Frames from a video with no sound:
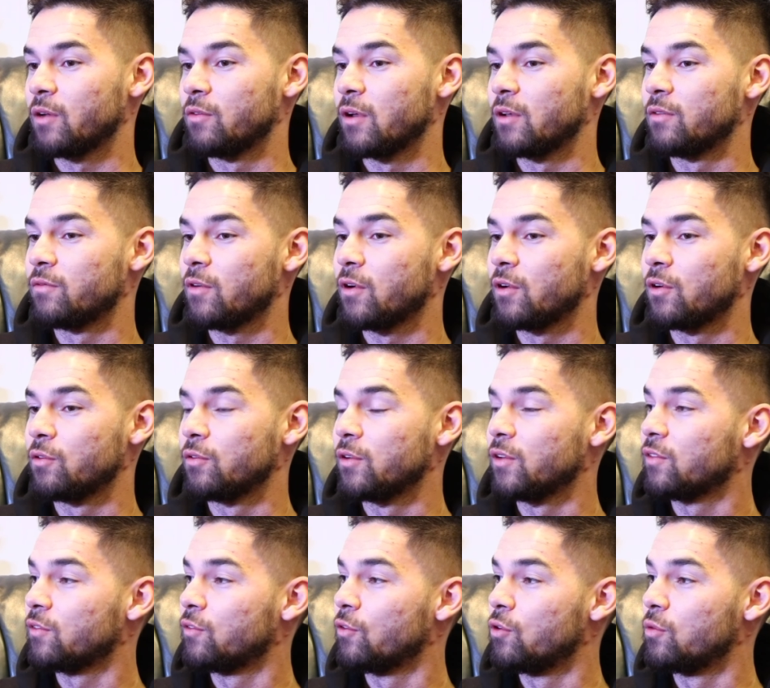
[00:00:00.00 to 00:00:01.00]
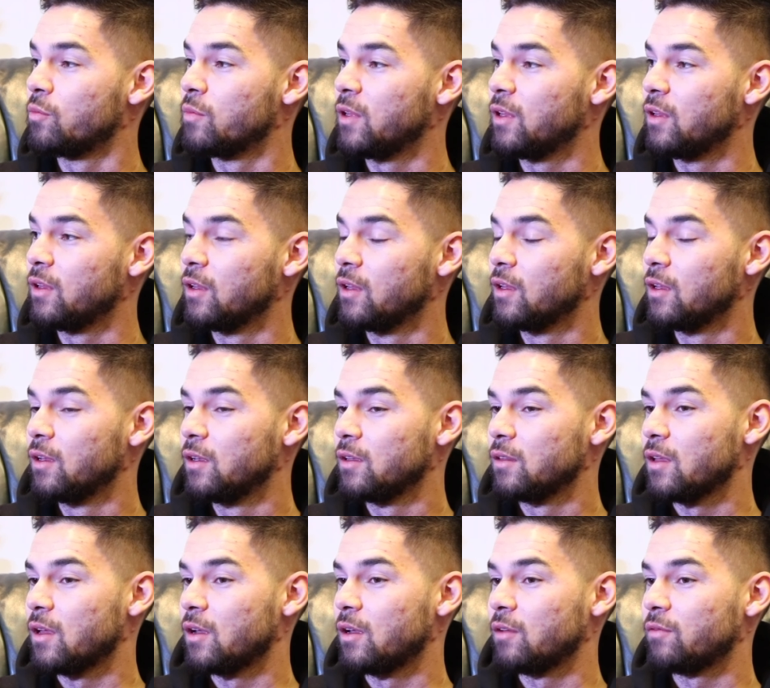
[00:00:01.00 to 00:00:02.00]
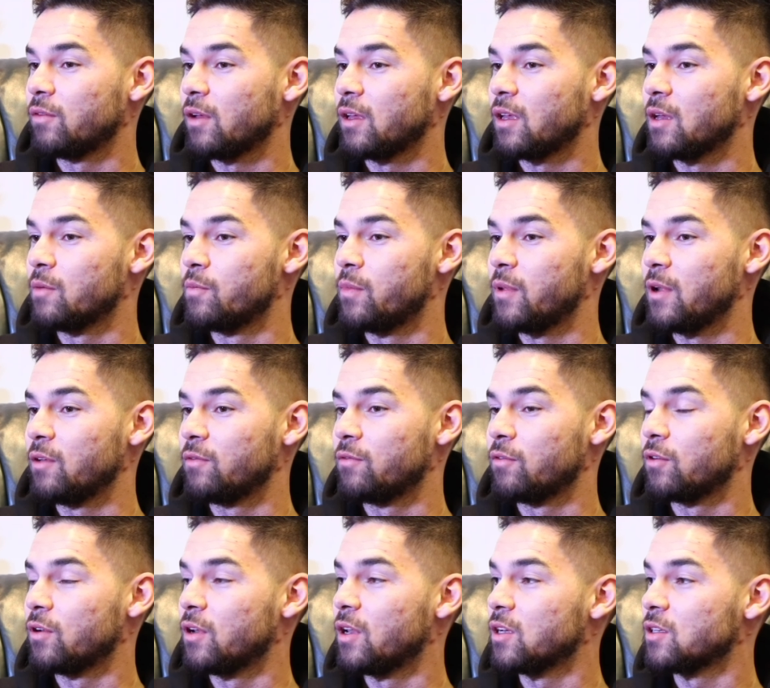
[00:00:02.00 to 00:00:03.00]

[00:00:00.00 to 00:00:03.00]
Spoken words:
grandfather always told me that if I can play for a